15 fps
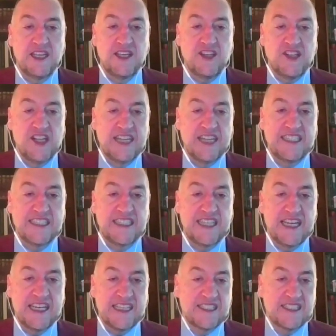United
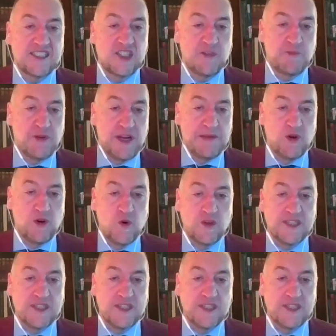States Supreme Court